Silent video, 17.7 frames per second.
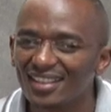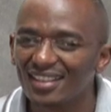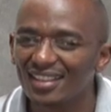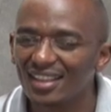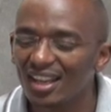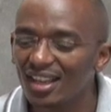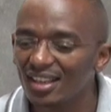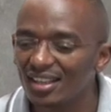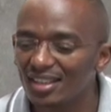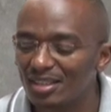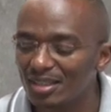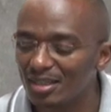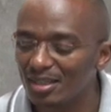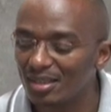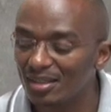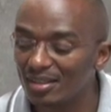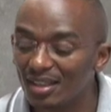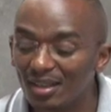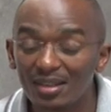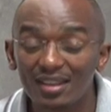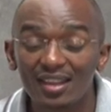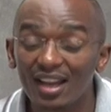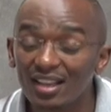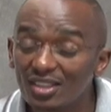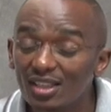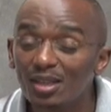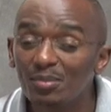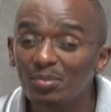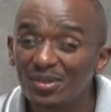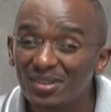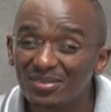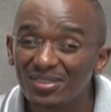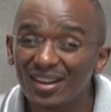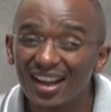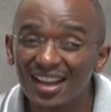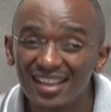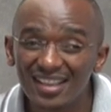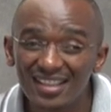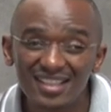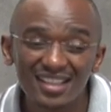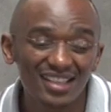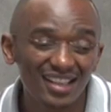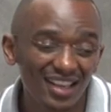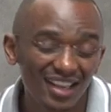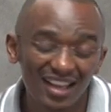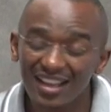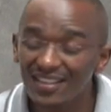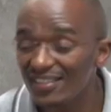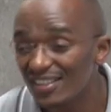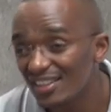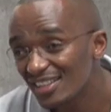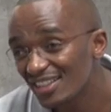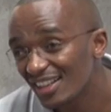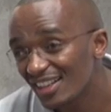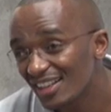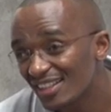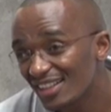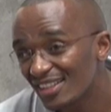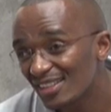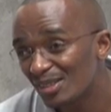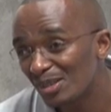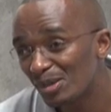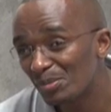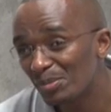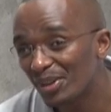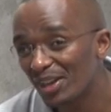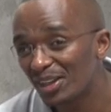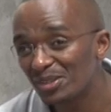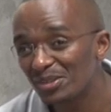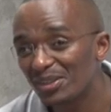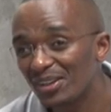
Yeah? They, they actually prefer eating a live insect as compared to